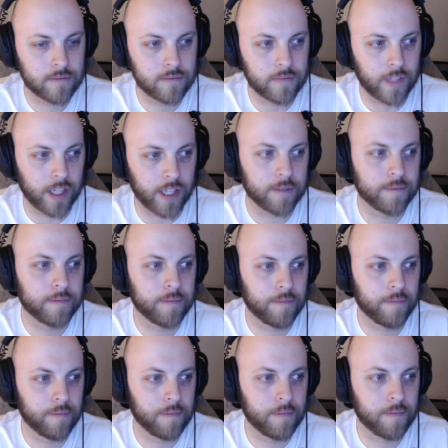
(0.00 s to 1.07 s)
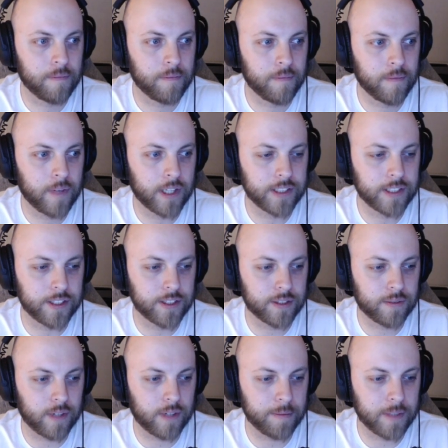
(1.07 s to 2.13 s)
Yeah. Because it
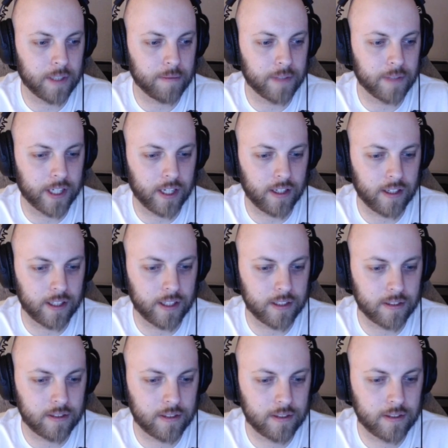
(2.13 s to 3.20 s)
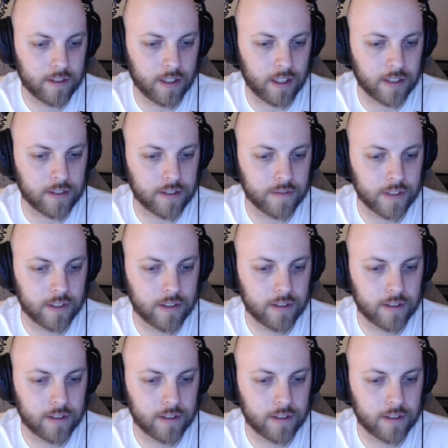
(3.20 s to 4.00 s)
just wrapped up the Kal-El crossover.